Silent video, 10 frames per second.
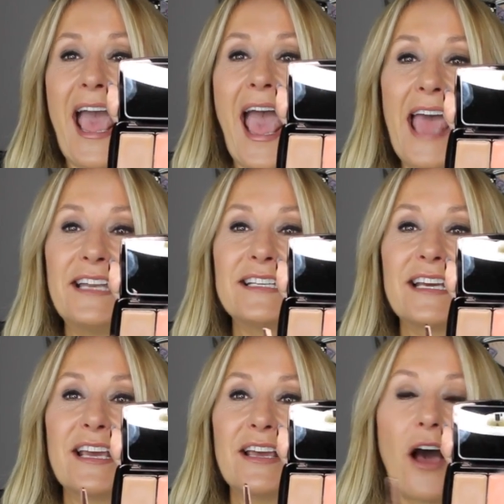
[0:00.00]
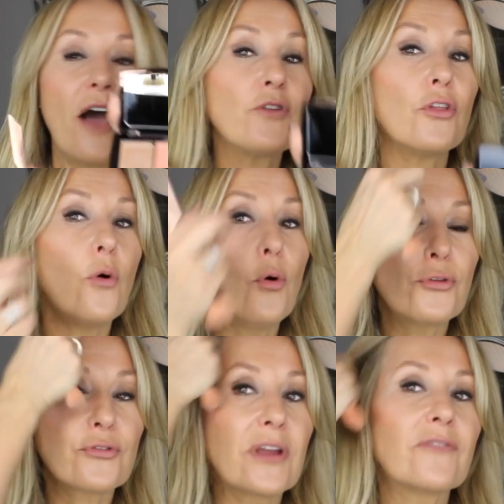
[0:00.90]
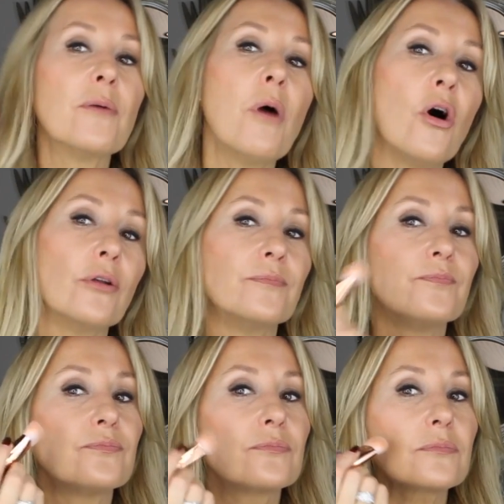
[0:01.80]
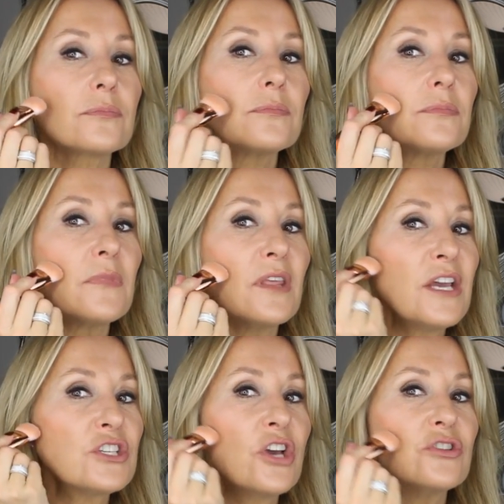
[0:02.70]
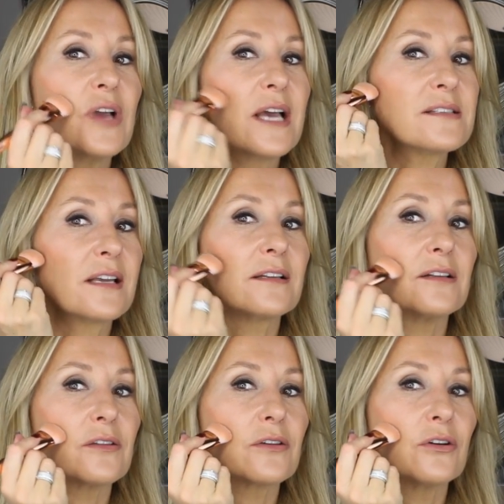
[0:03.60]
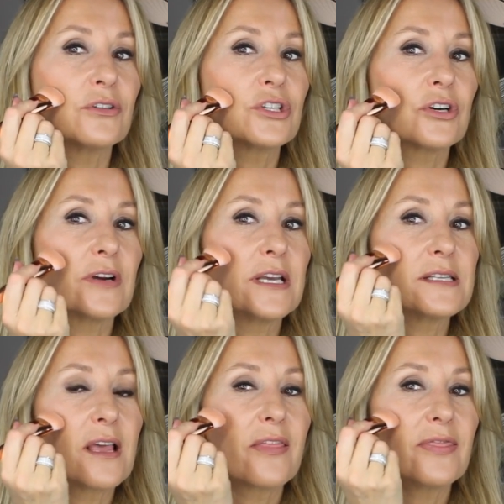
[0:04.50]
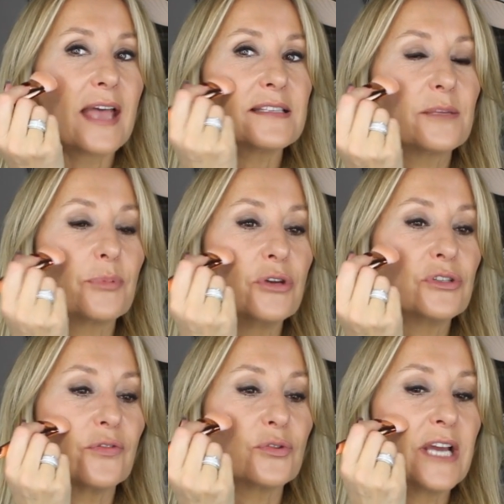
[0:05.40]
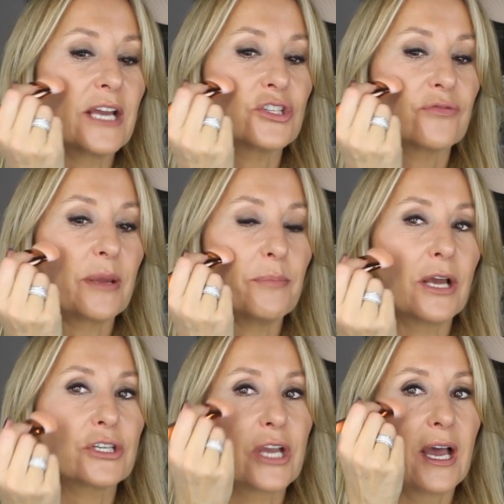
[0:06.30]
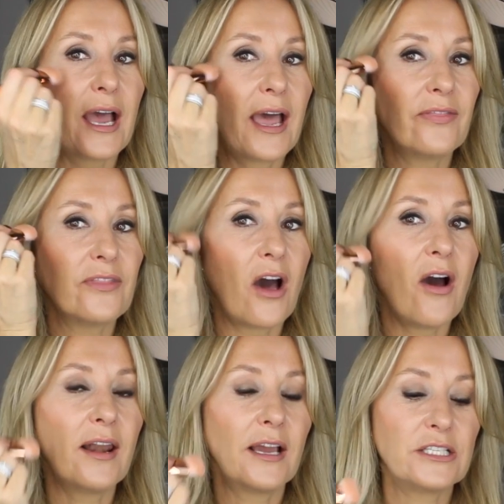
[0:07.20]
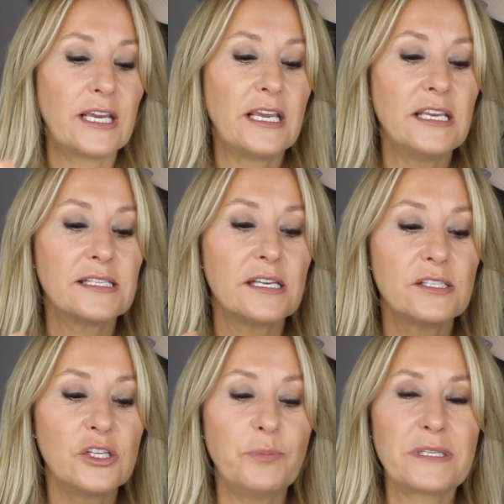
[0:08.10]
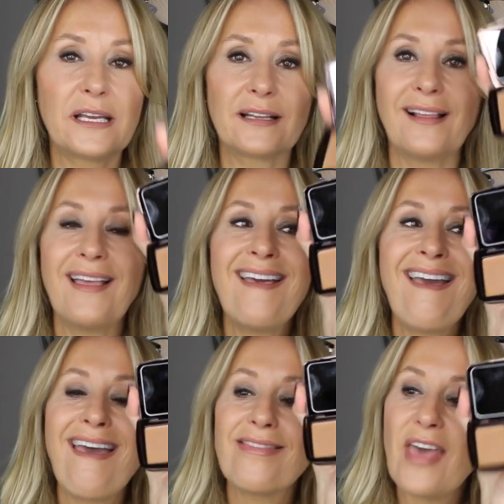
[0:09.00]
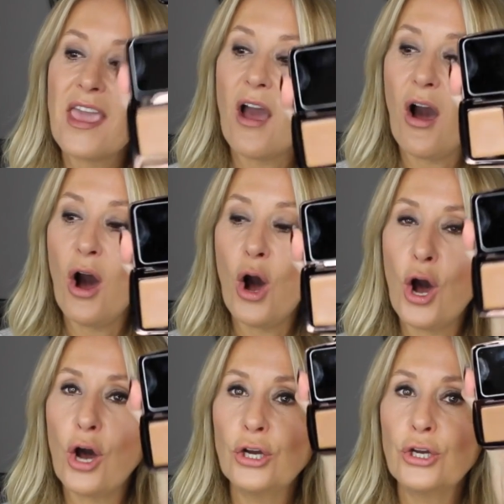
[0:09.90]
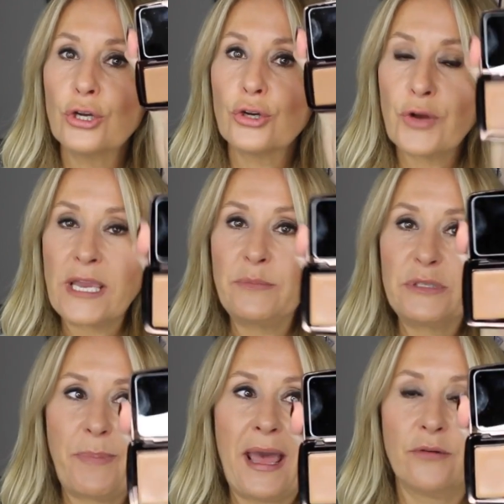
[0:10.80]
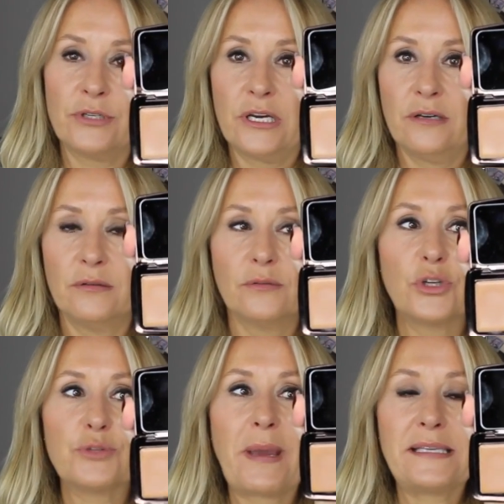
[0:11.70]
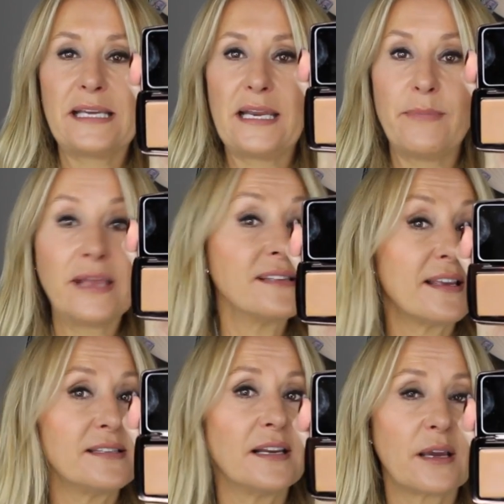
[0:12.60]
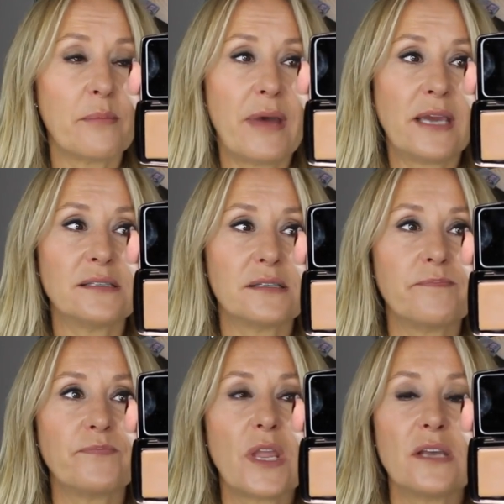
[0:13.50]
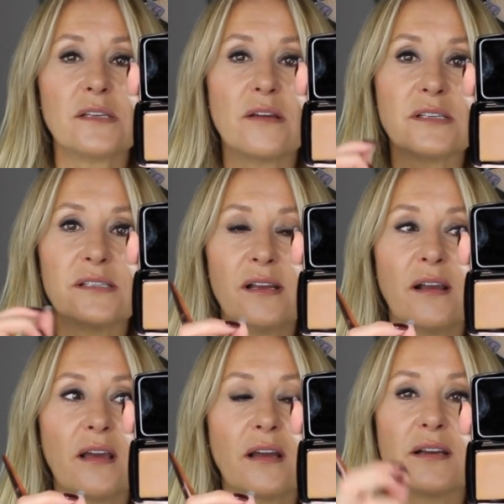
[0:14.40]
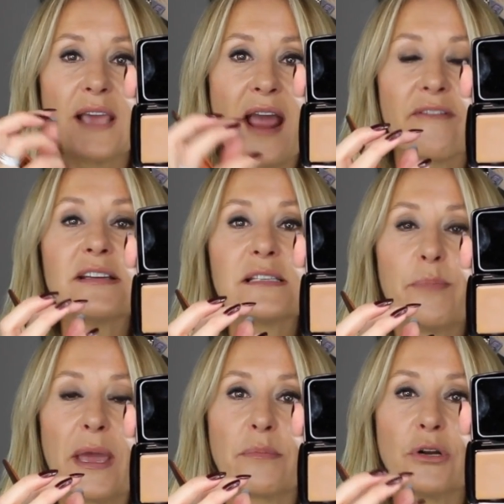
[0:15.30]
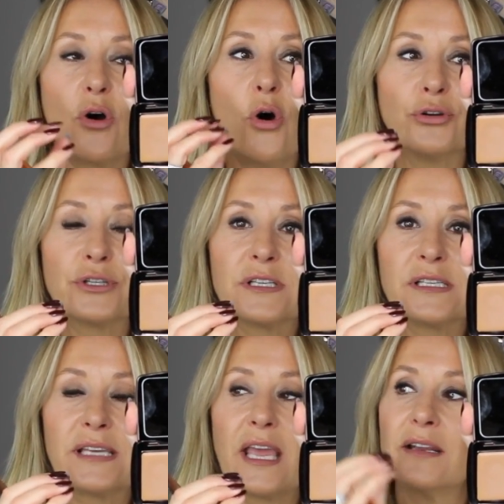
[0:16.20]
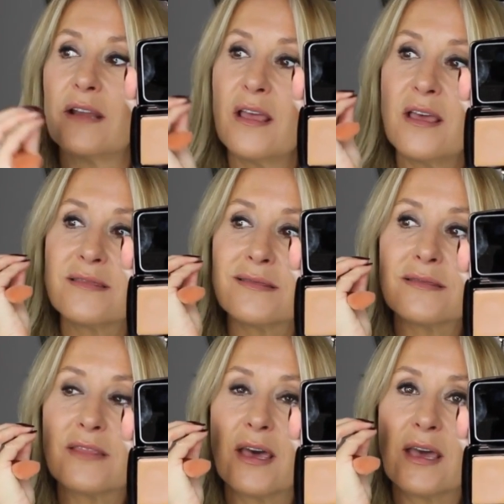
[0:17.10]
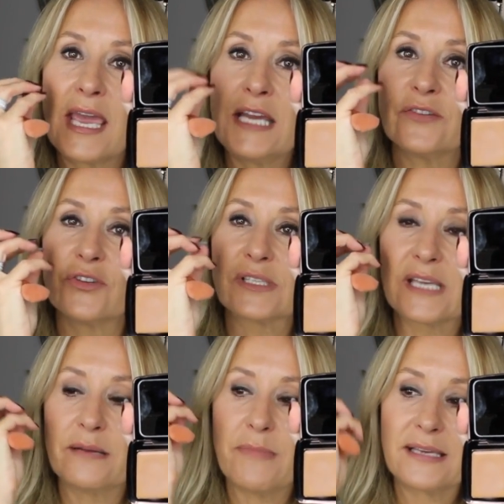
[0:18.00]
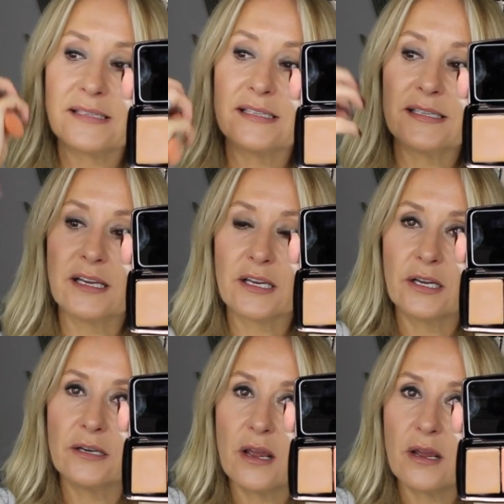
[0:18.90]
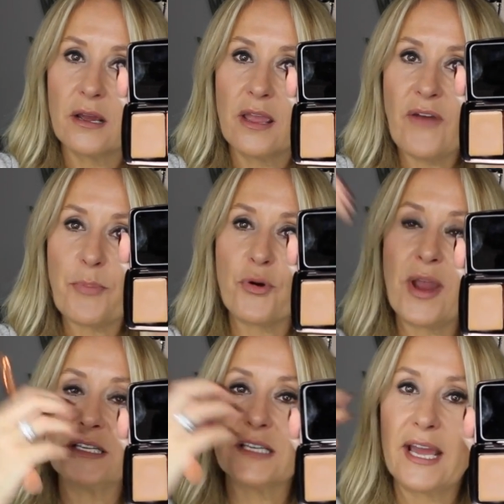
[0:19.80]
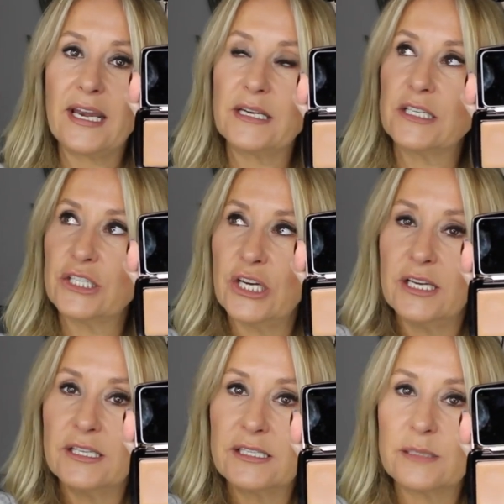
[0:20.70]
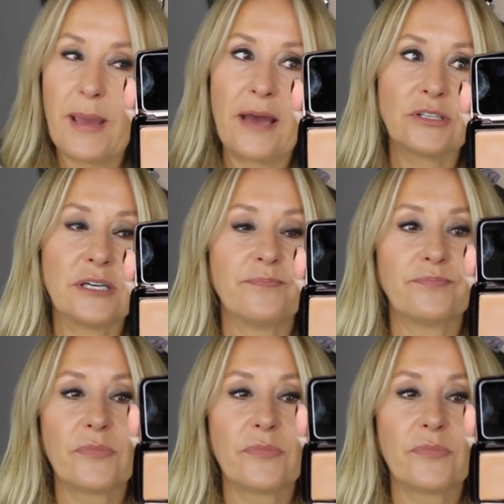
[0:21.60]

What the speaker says: And I've got all 3 of them on. That shows you how subtle the contour is. That's the beautiful tangerine blusher, and the highlighter is super subtle. They are creamed powder, which basically means they're silicone based. So the silicone carries the pigment onto the skin. The heat of your skin makes the silicone evaporate and it turns to powder.